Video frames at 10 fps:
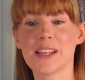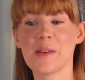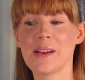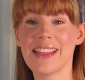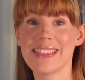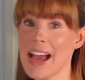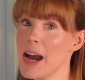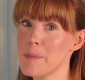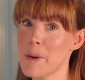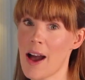So
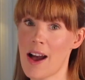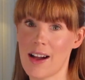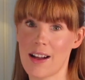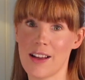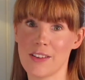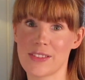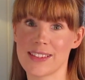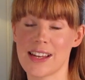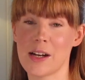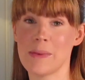that part of
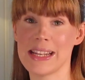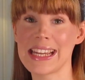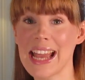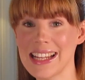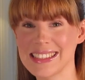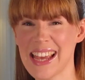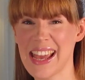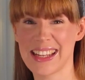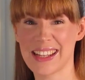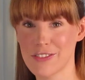the ceremony can
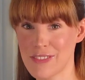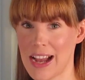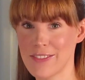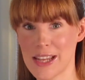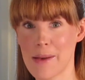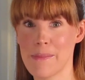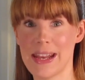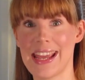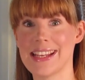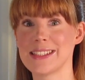take 5-10
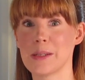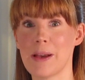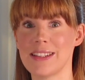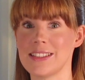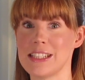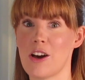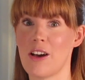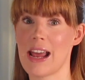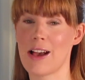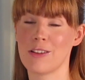minutes depending
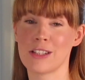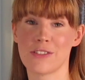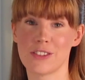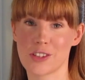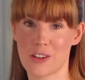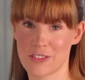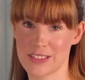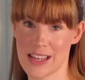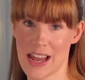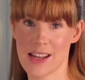on how long your
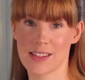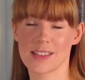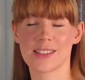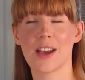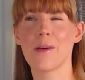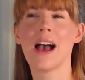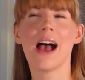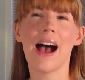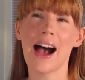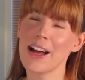photographer takes. So
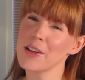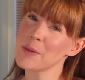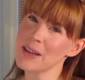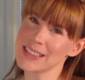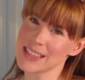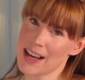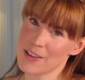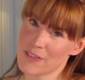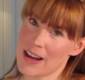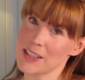I always
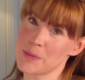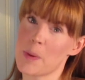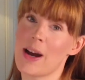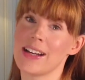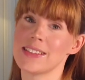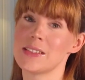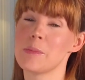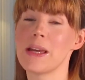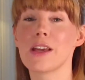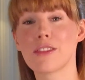advise brides
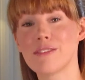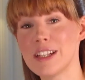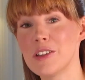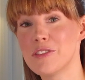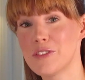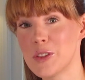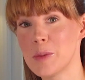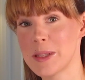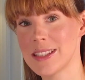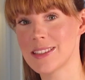to pick 3 or
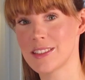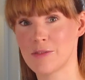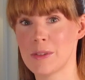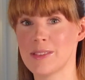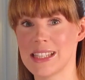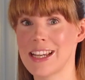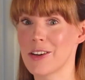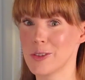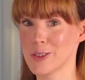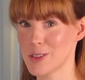4 pieces of
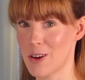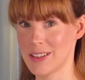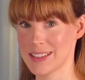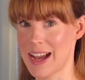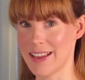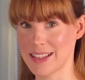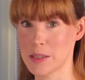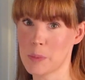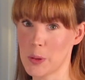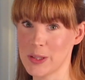music or songs at
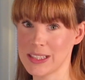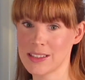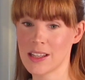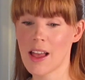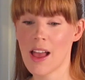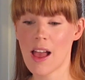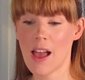this point.